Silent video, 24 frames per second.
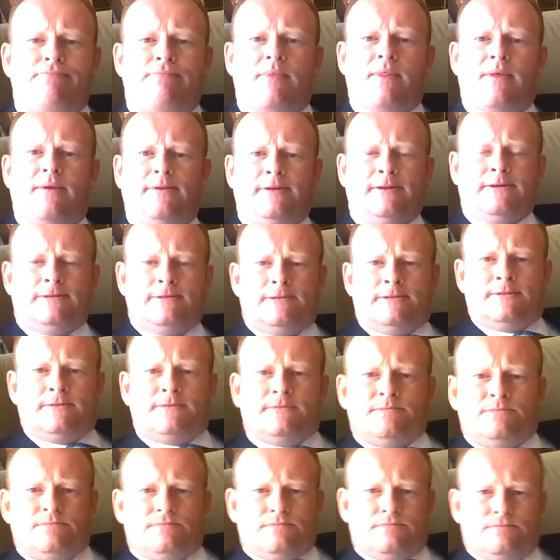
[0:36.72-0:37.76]
they've all
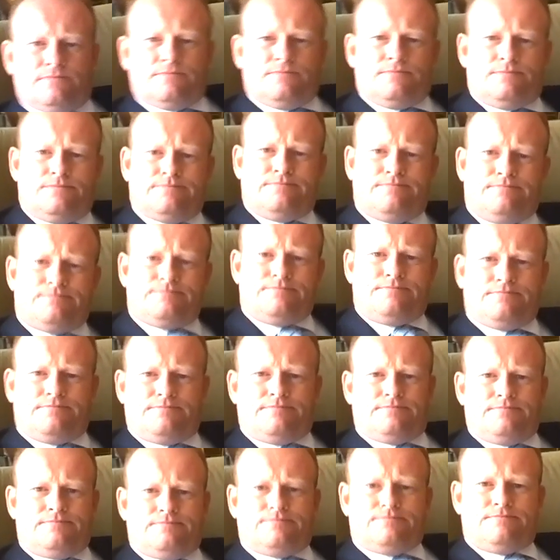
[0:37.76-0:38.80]
come up with an
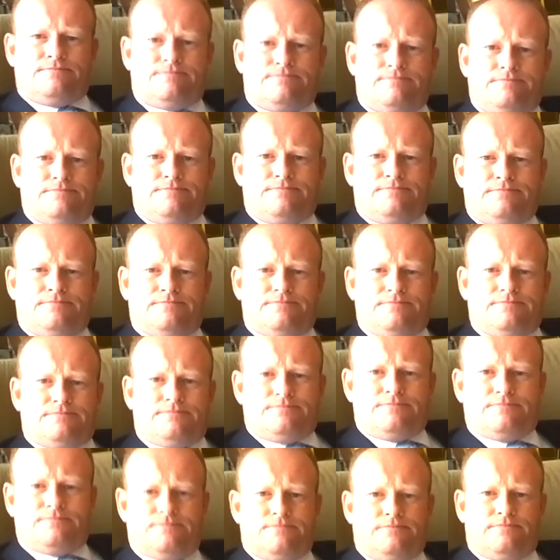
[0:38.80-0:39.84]
idea of doing
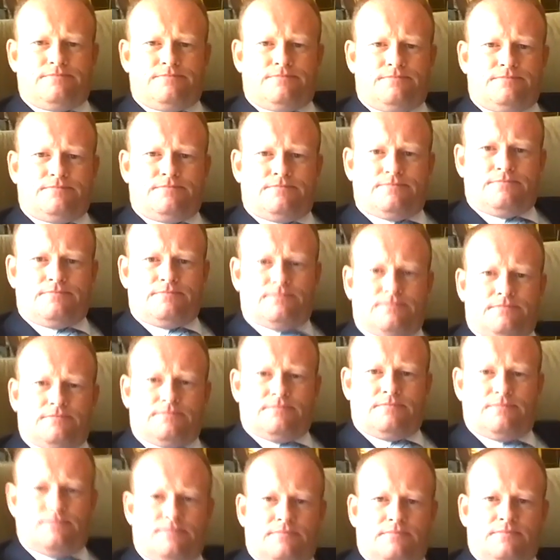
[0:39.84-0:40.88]
something to do with the
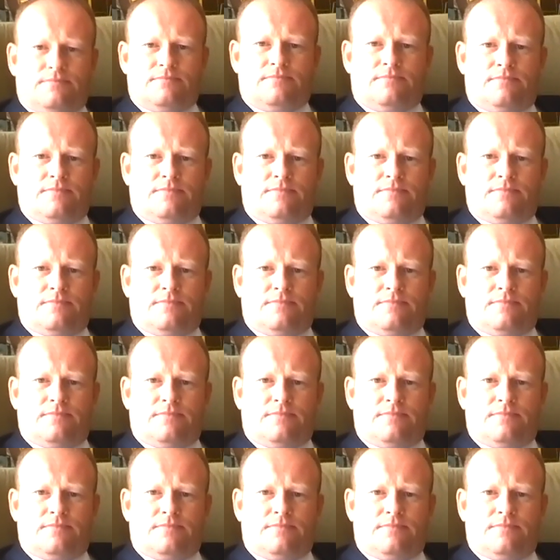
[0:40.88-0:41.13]
community.